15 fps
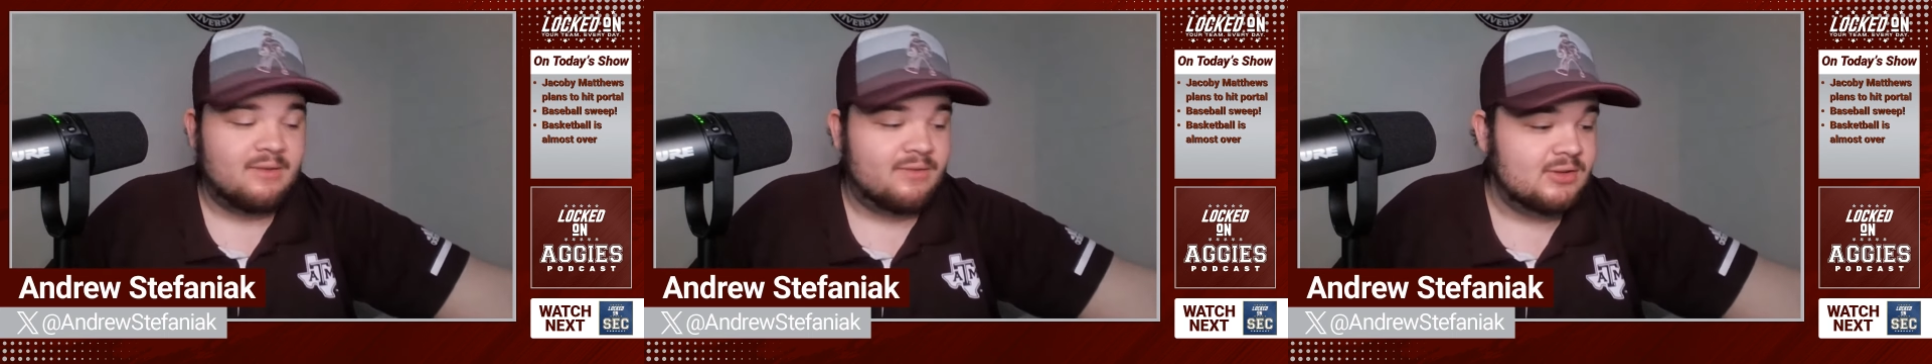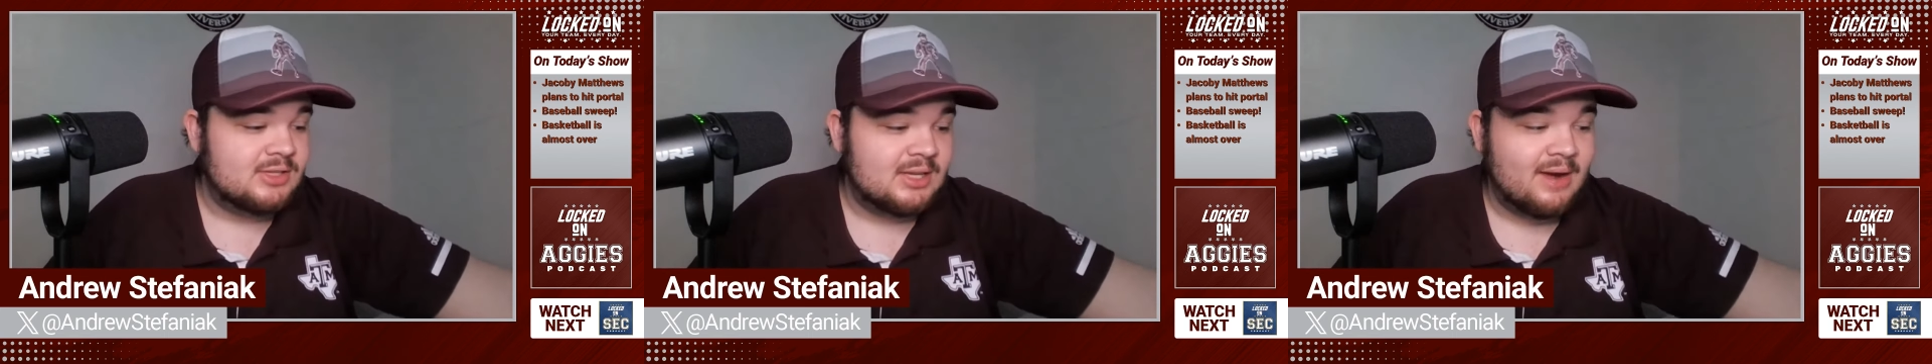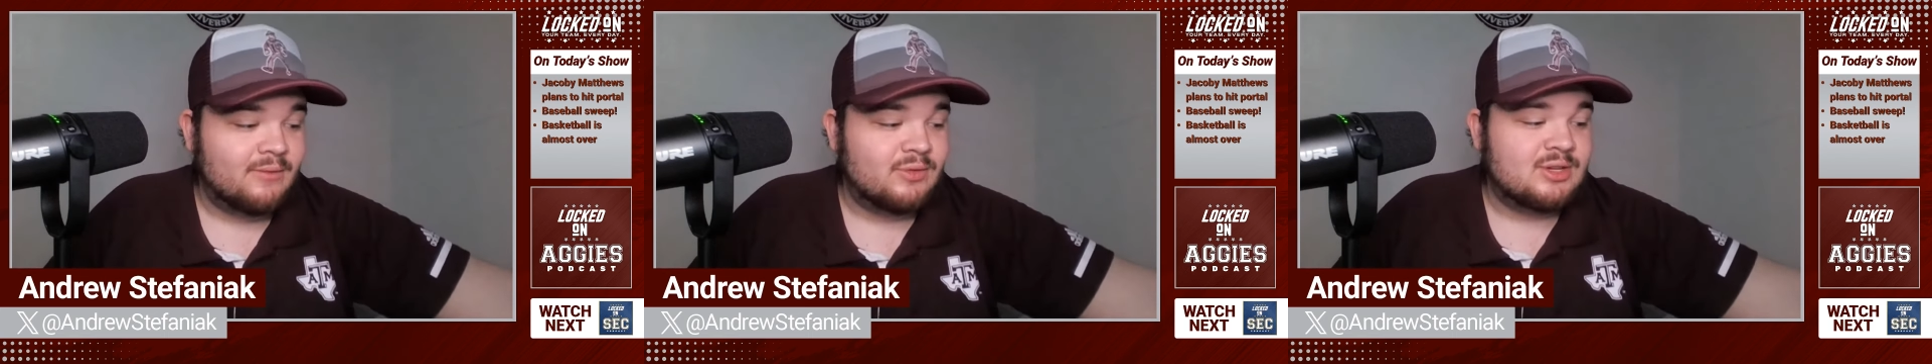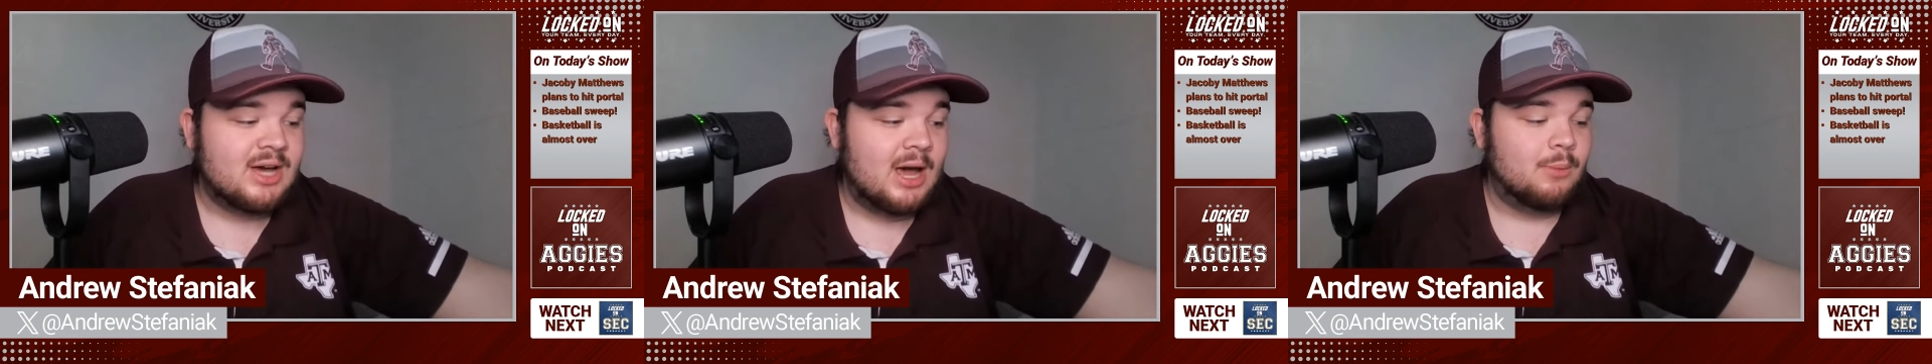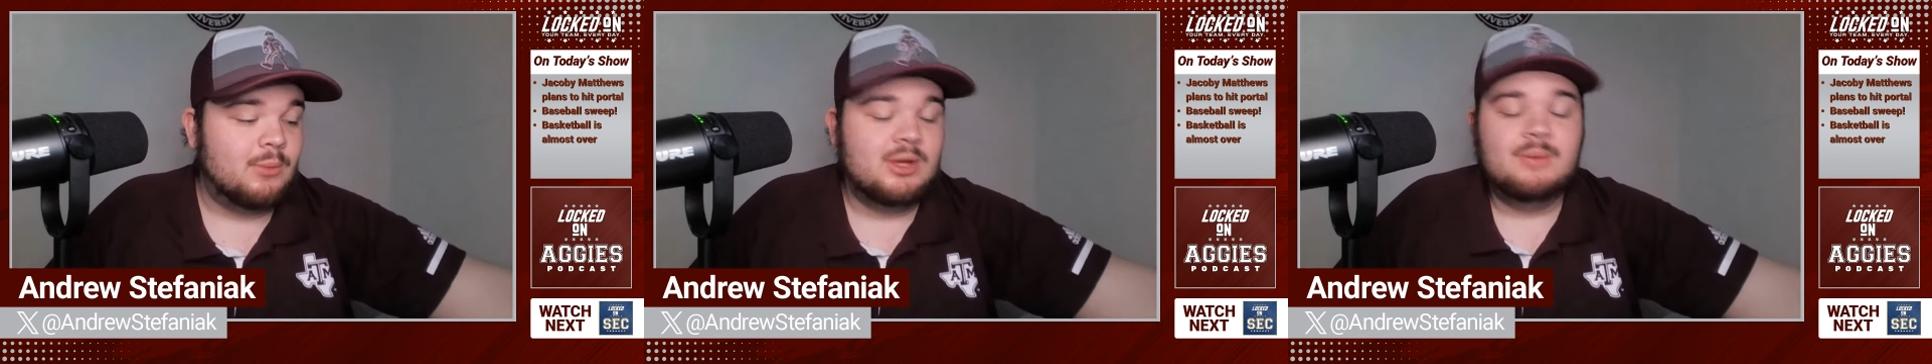It feels like every
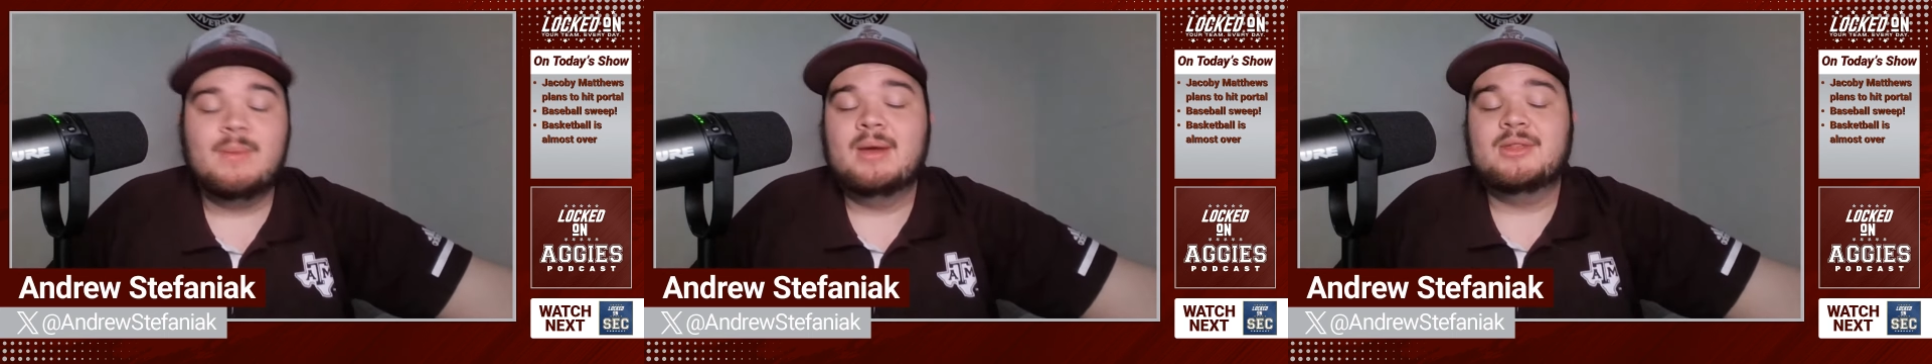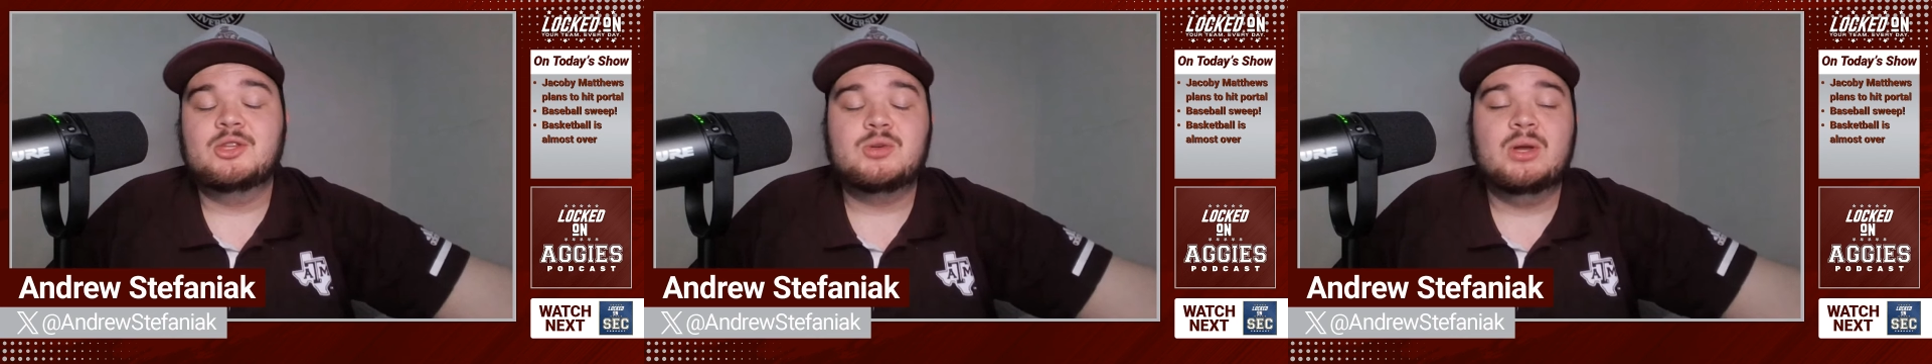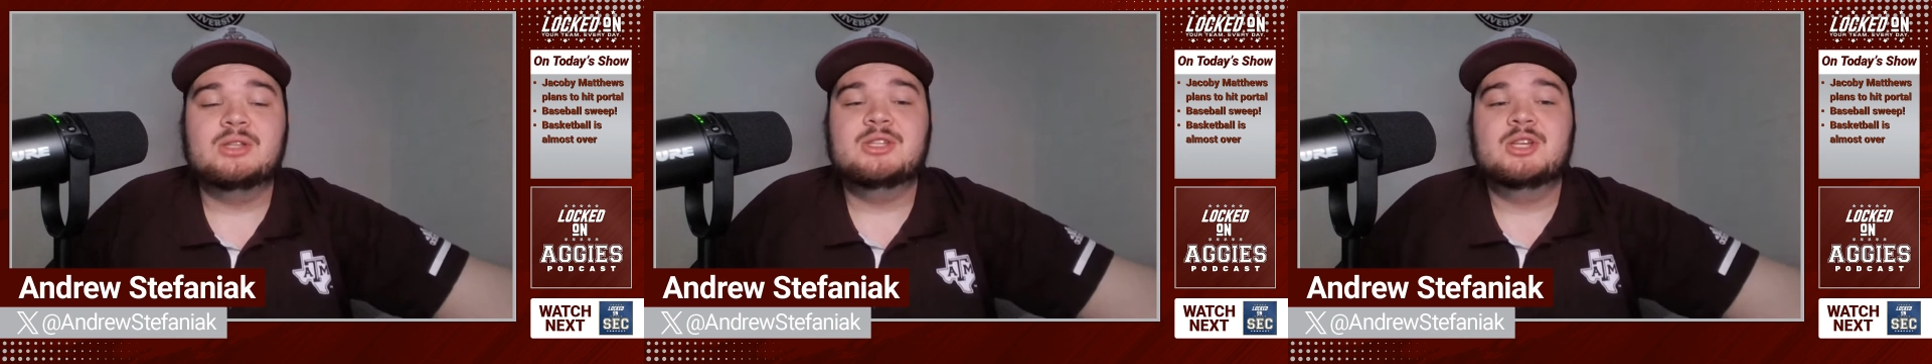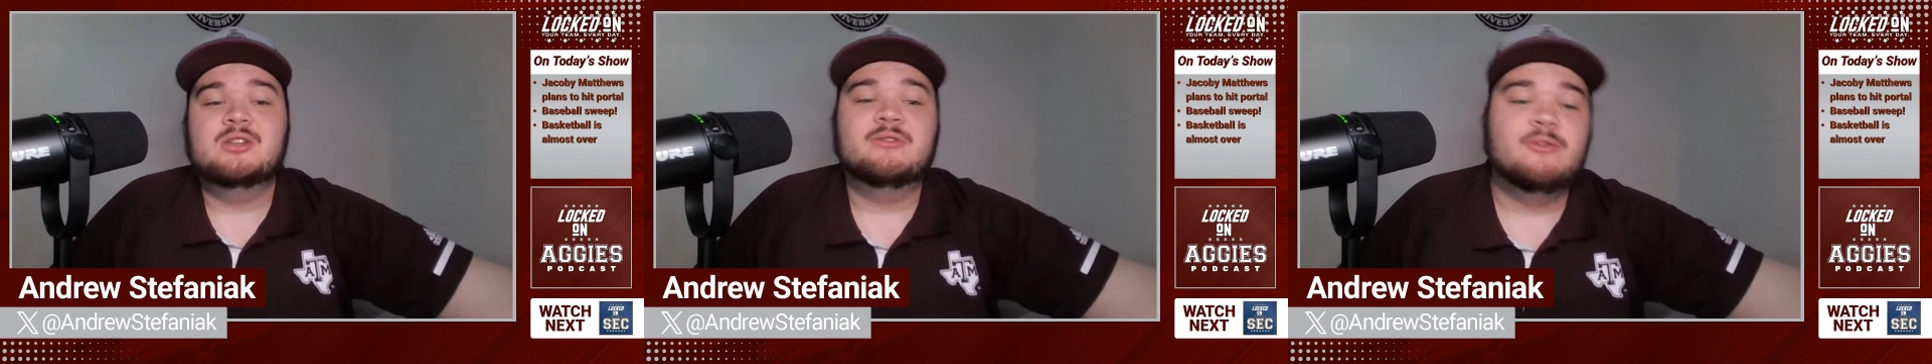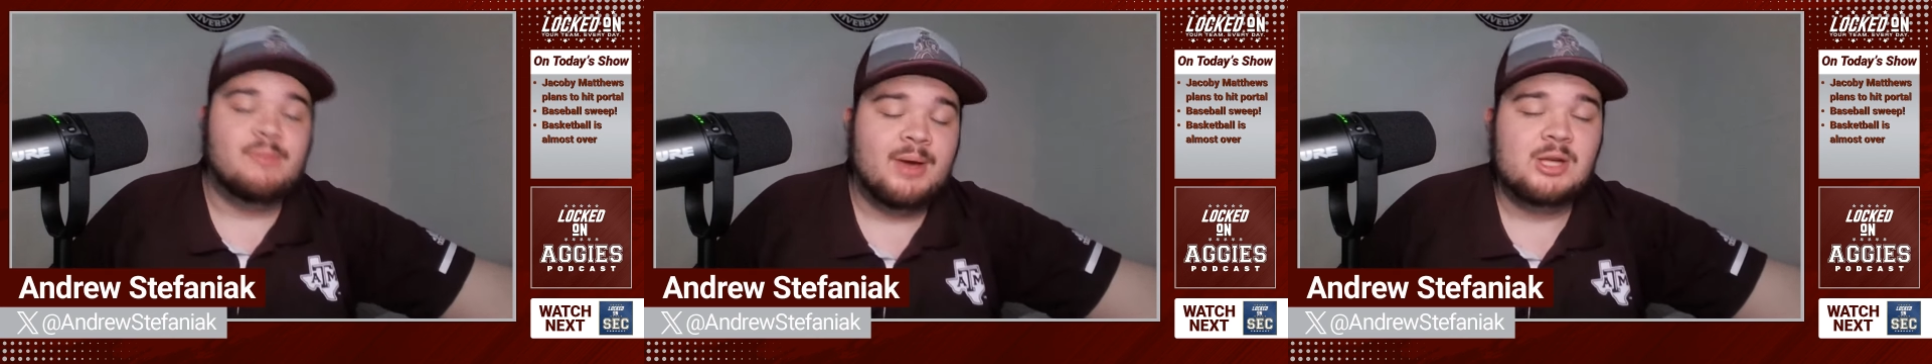time we make the
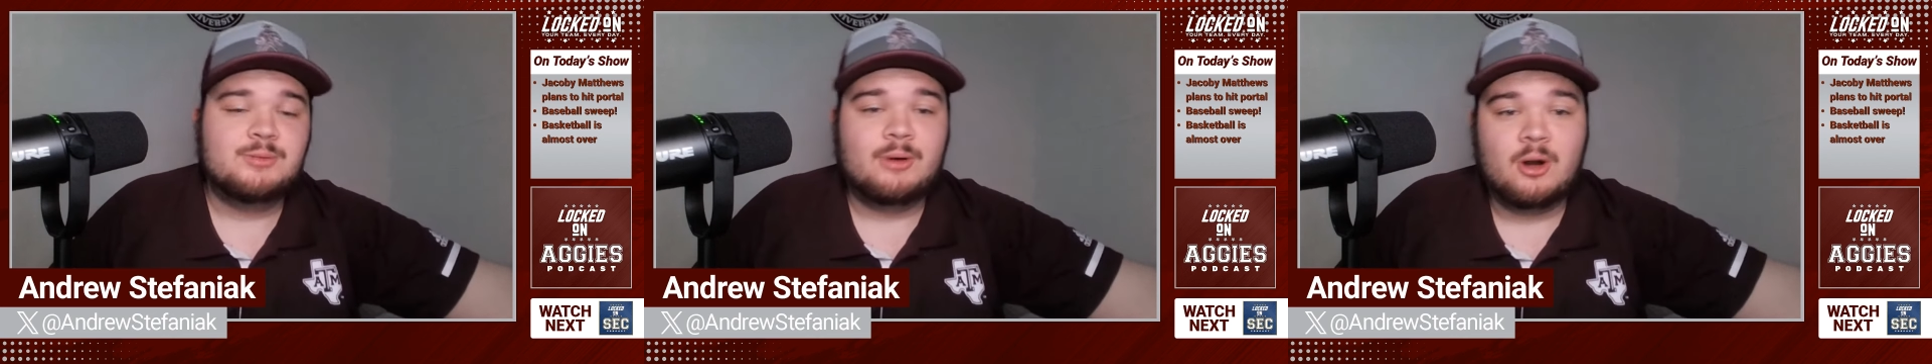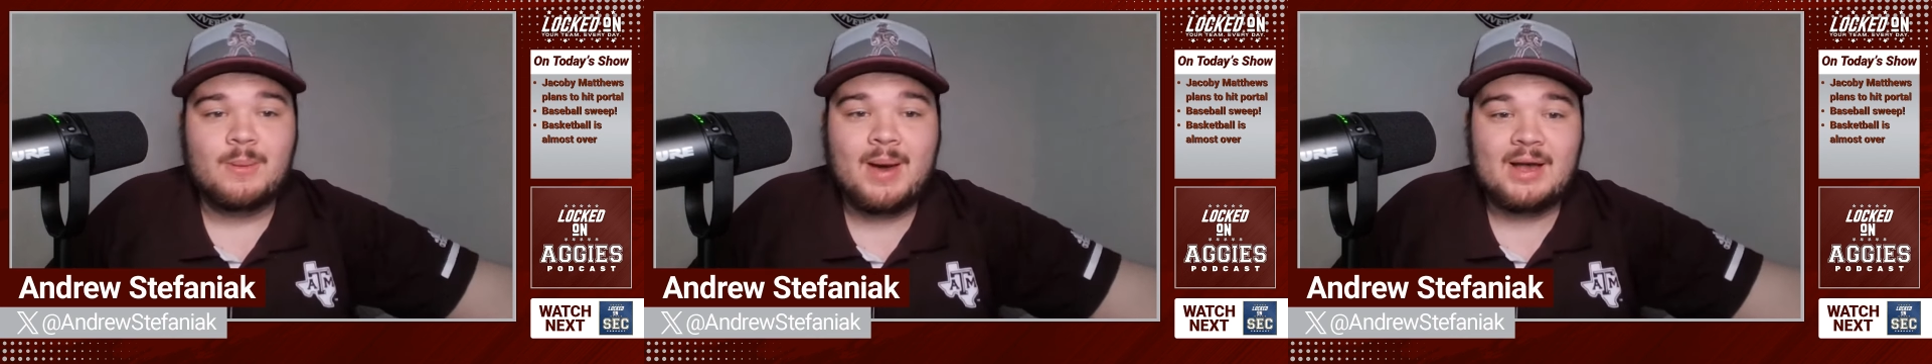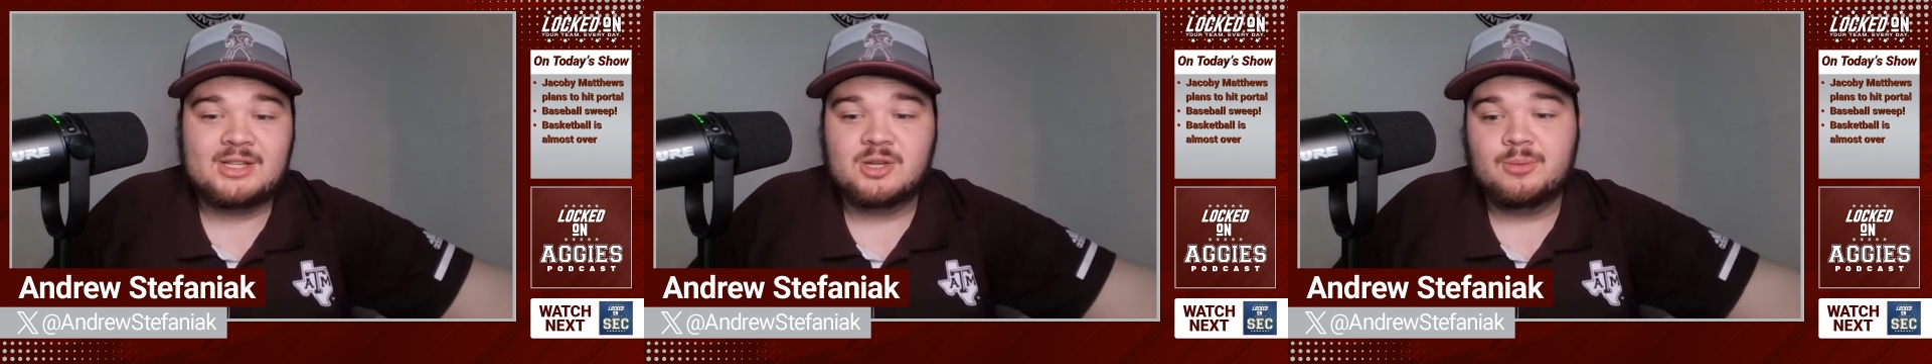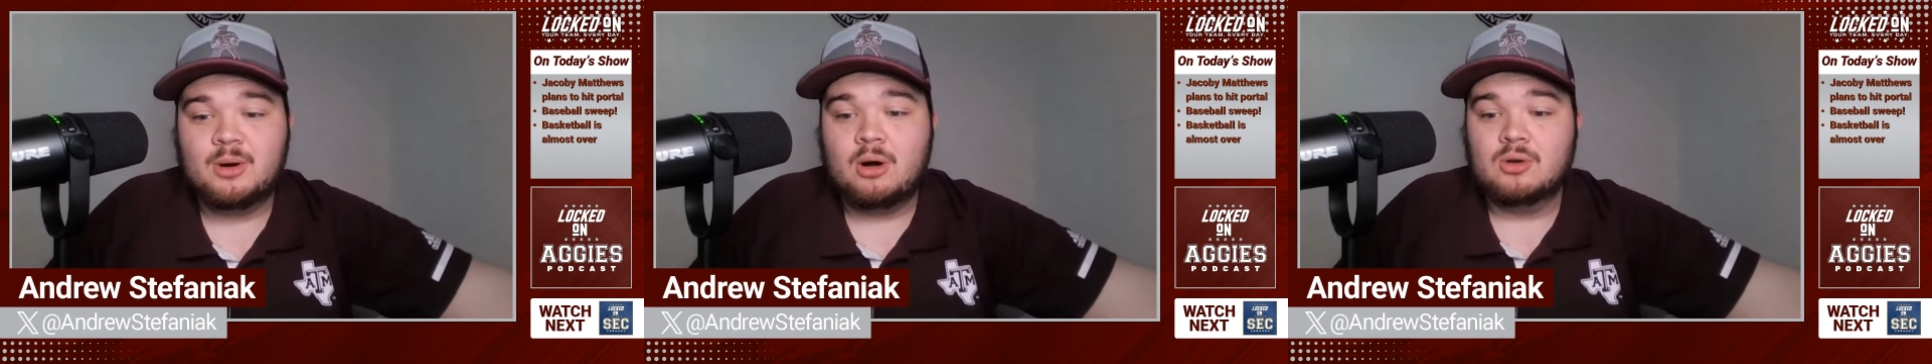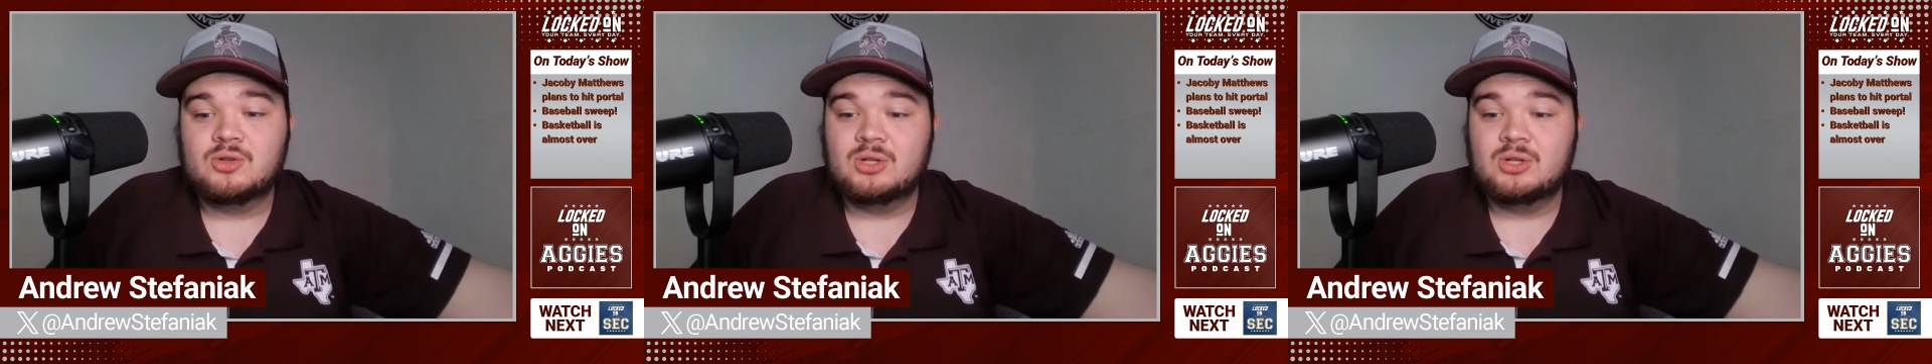transition from baseball to basketball,